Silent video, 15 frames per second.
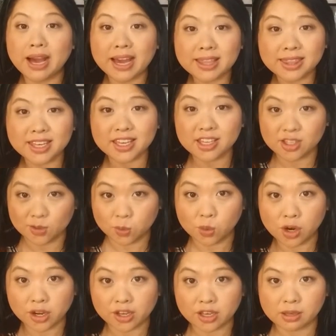I think it's
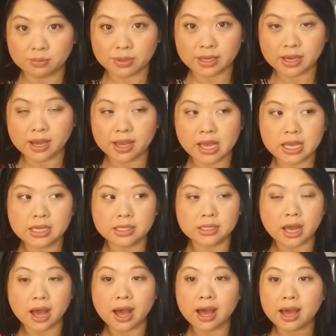working
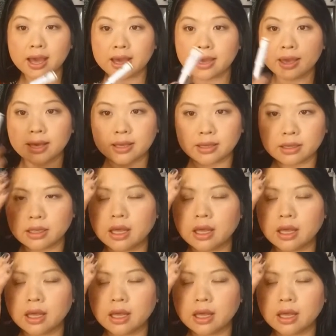because I,